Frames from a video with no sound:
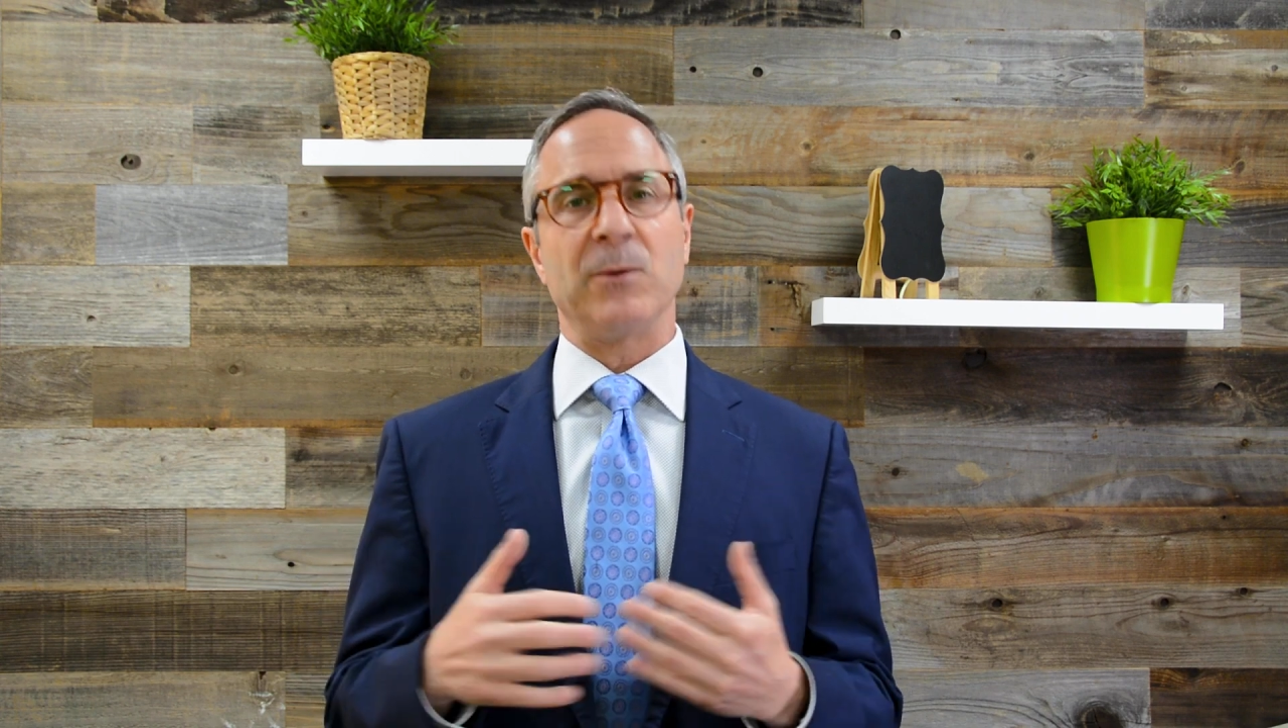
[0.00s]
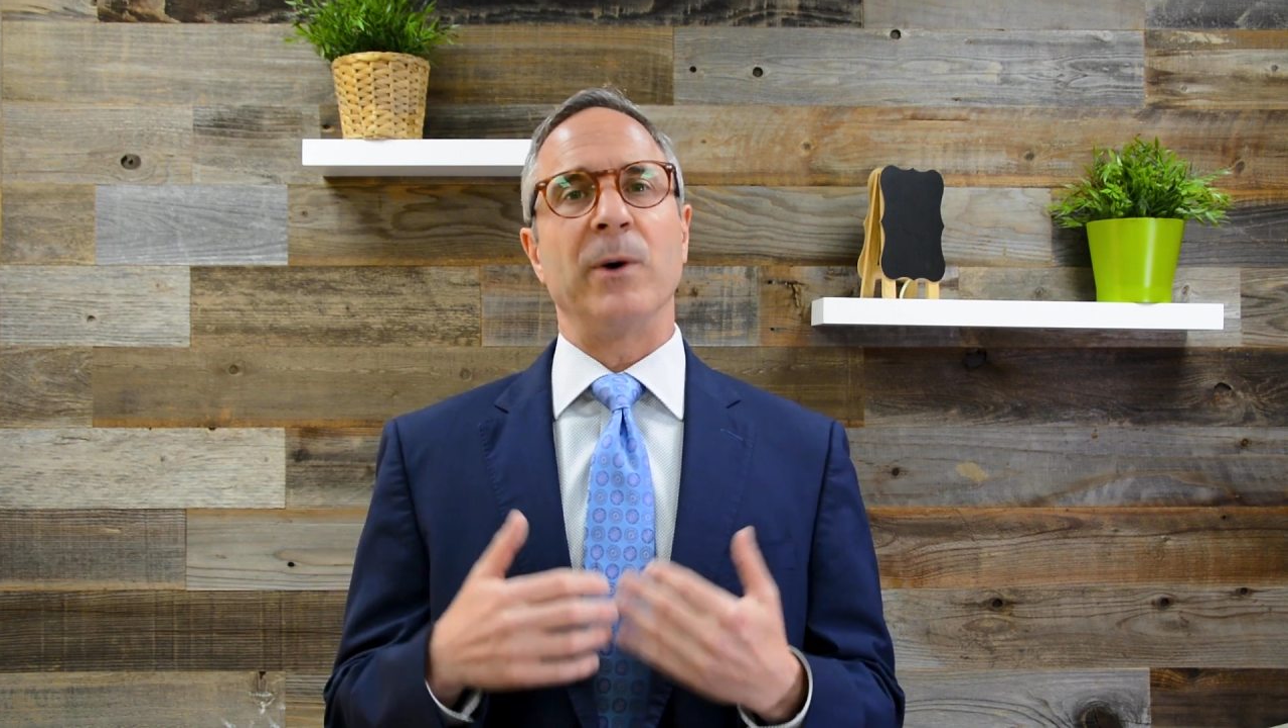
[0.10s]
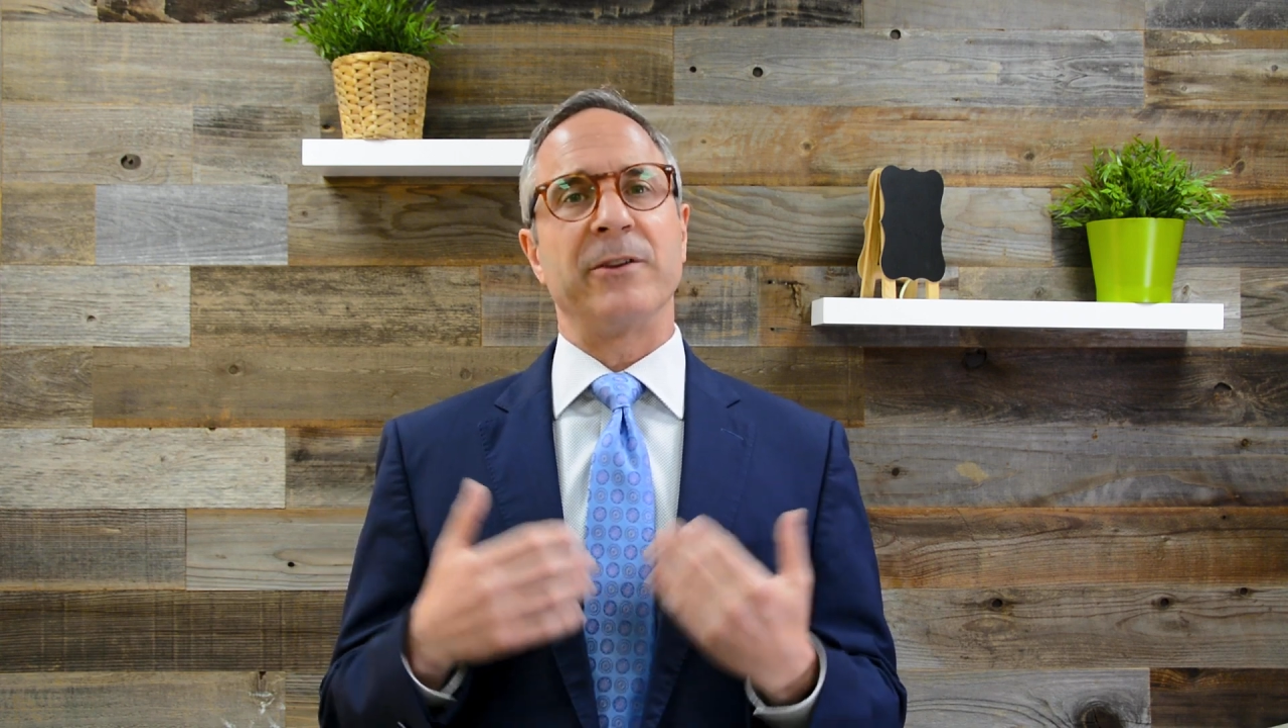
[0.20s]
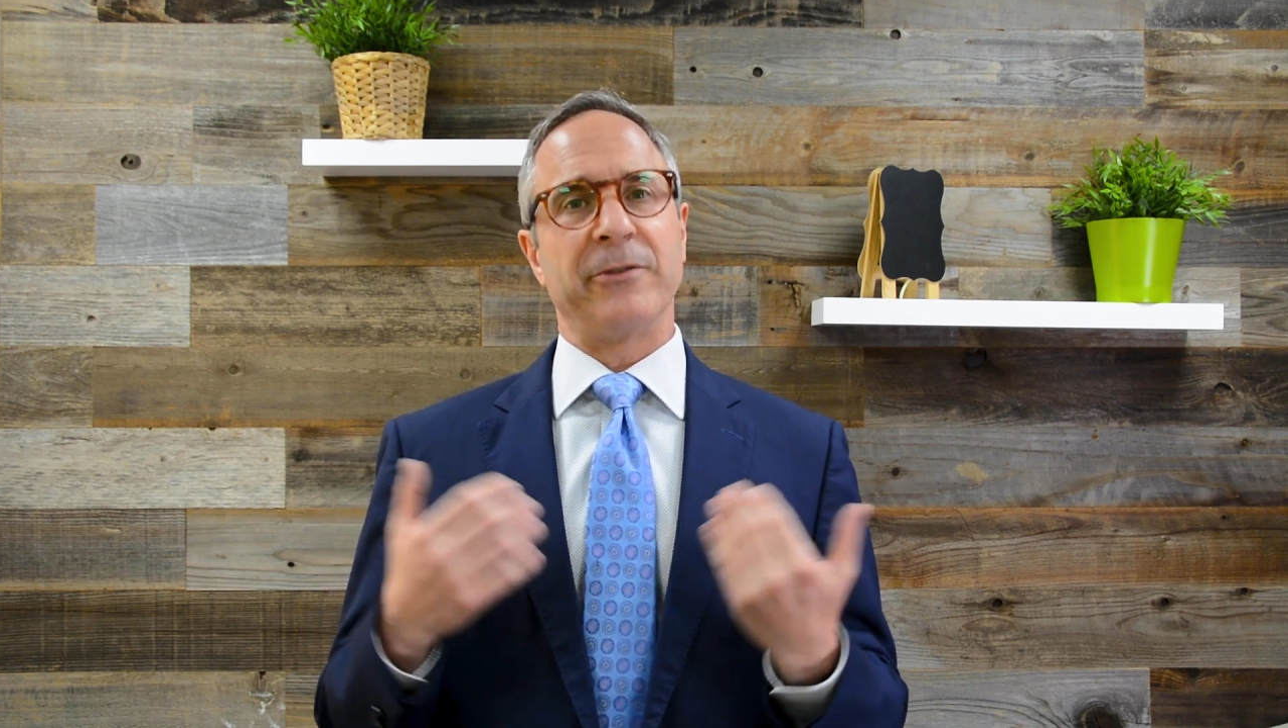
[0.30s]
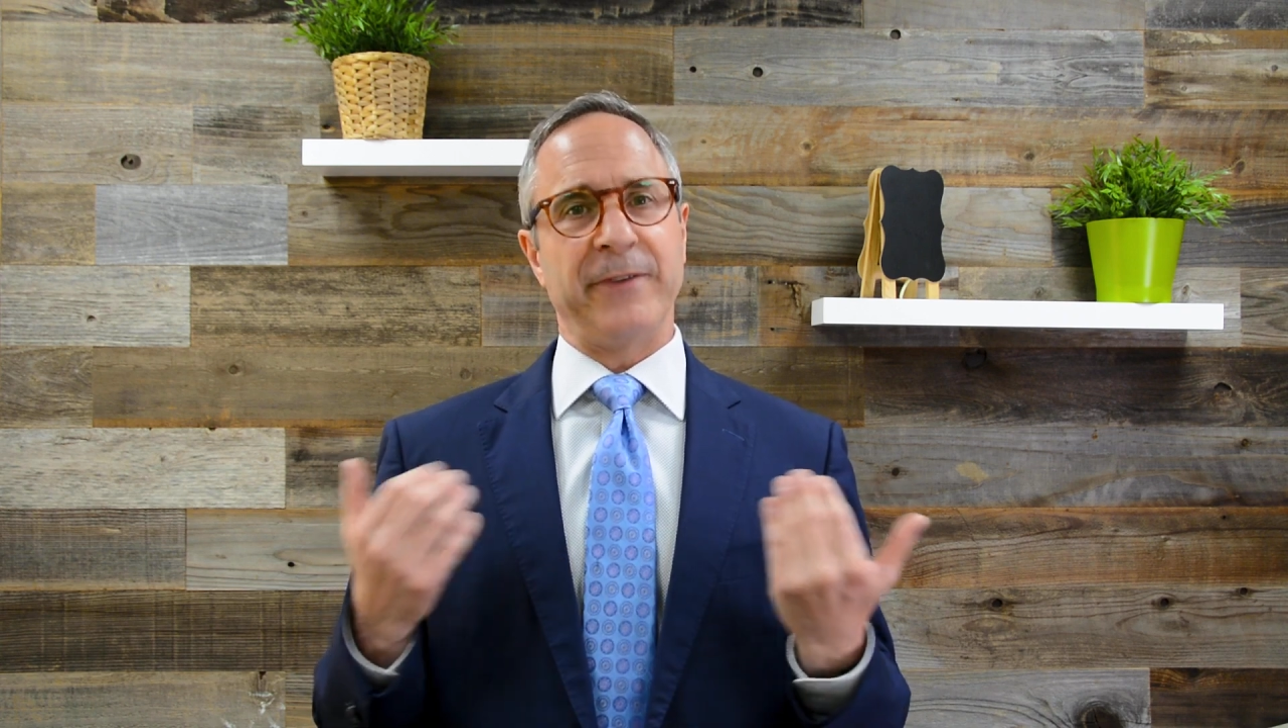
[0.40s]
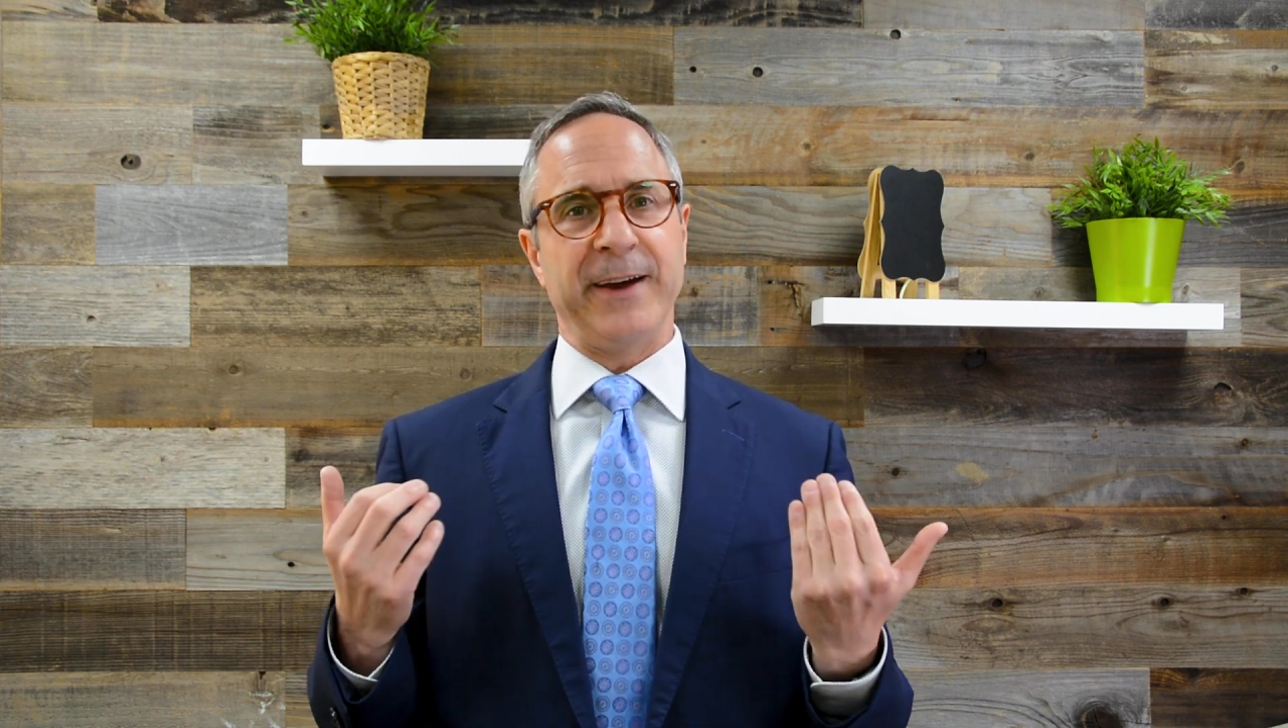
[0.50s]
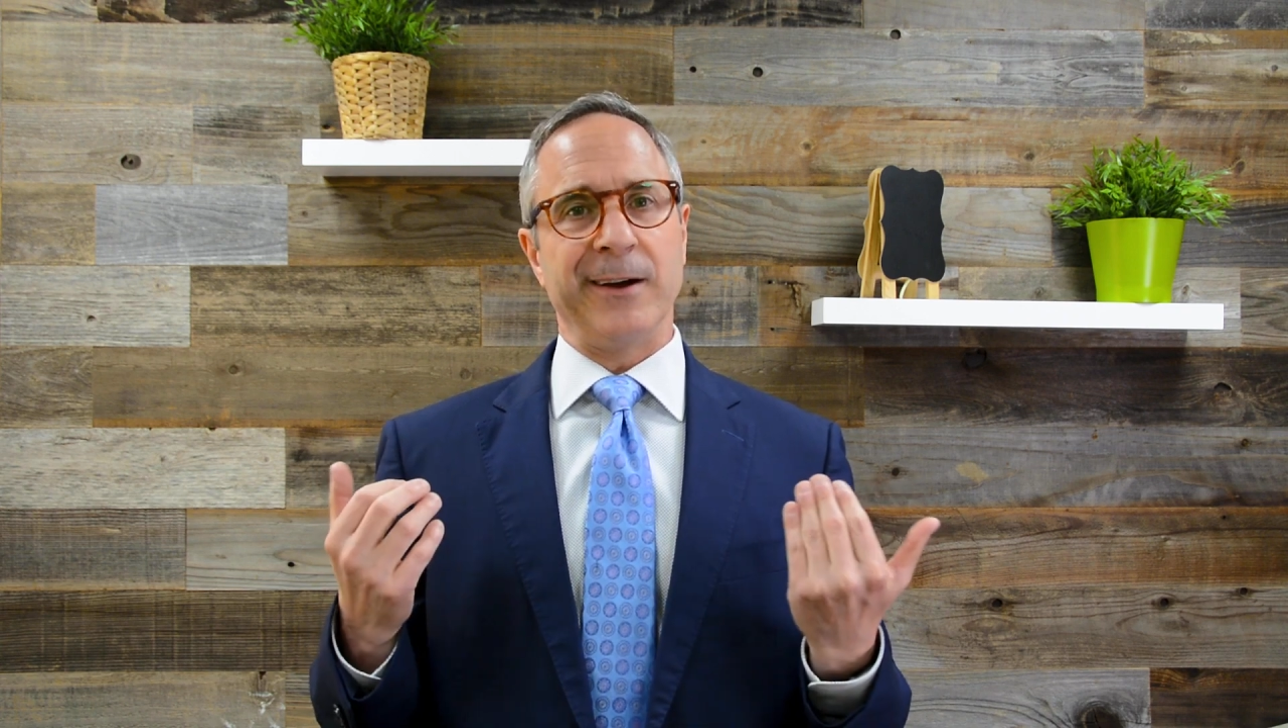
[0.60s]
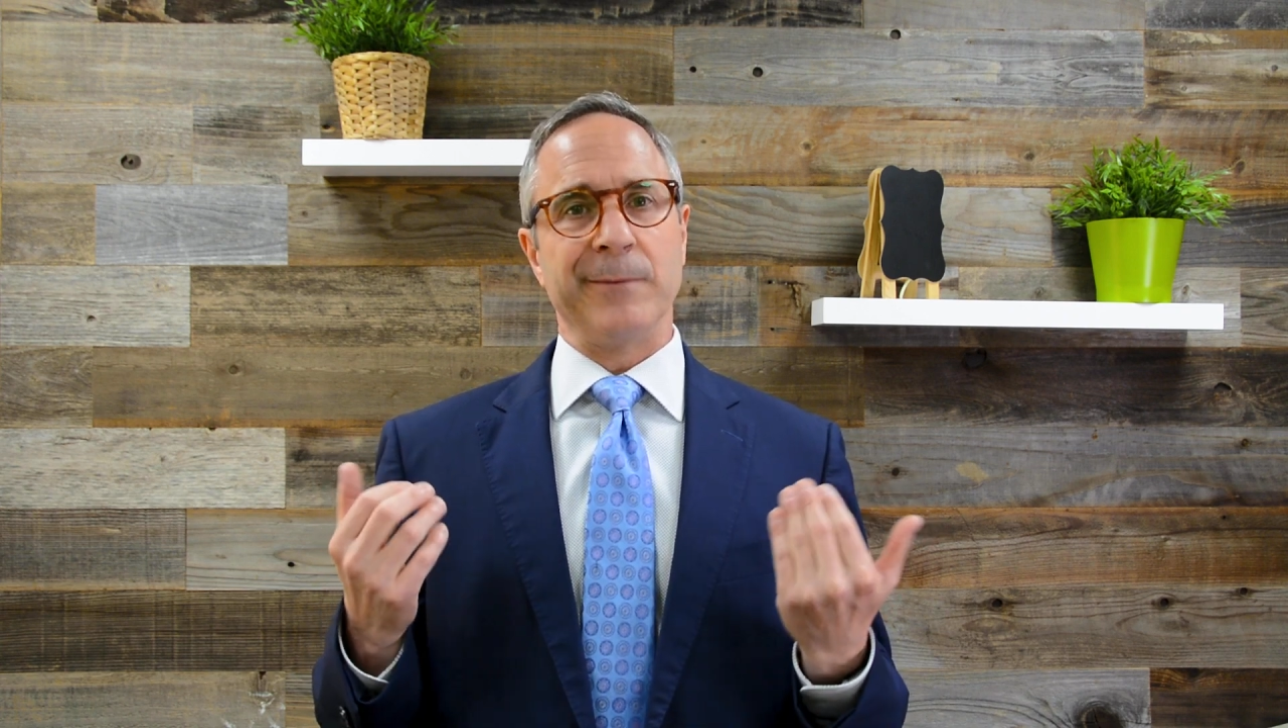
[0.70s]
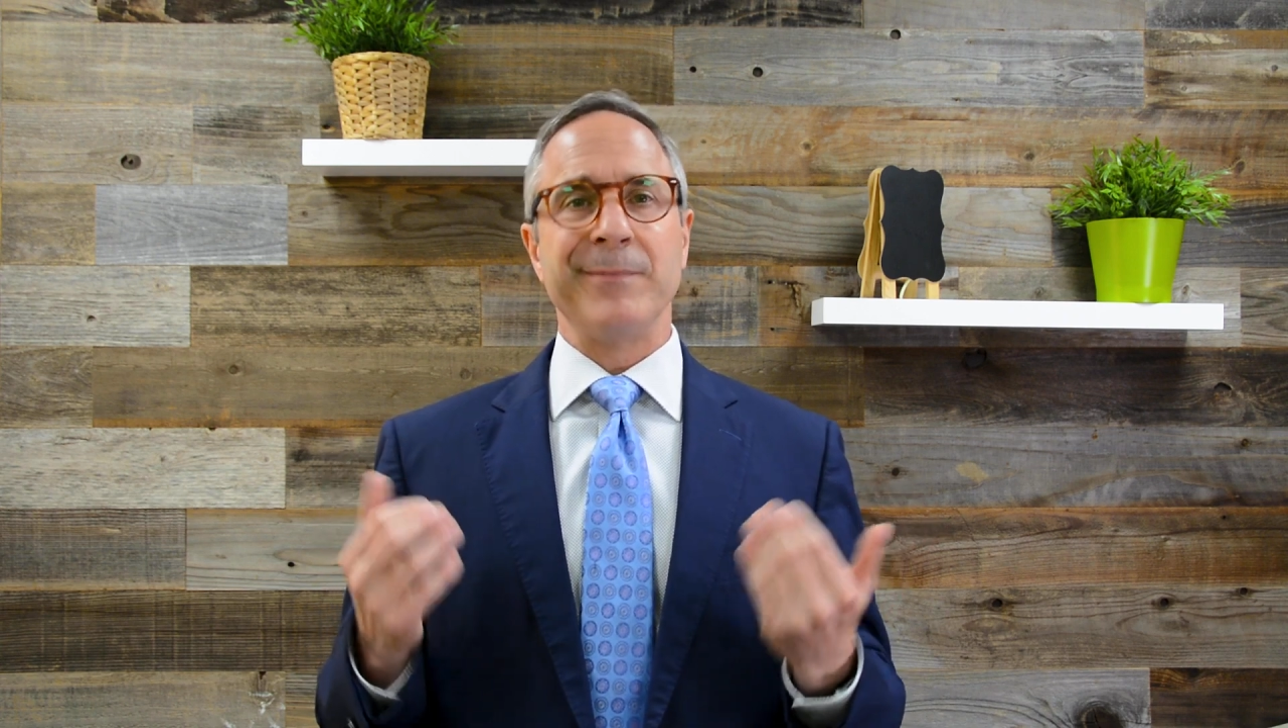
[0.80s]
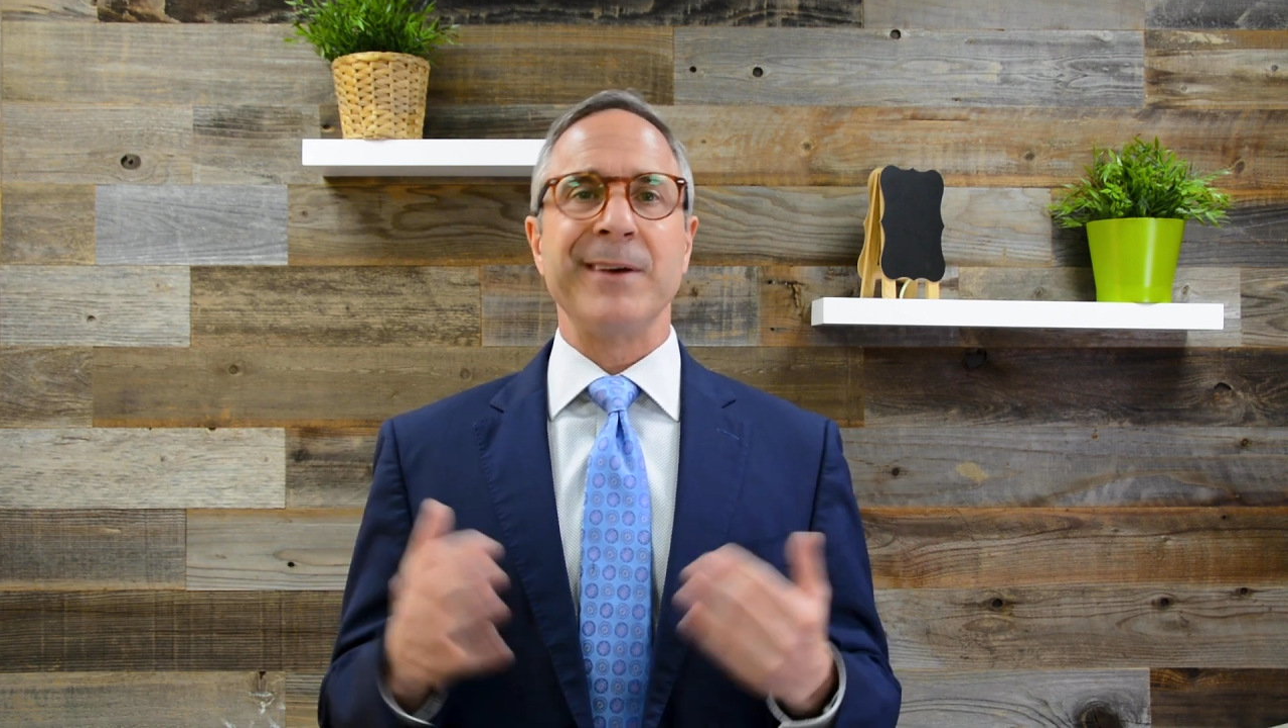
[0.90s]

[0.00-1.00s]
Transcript: what's fair?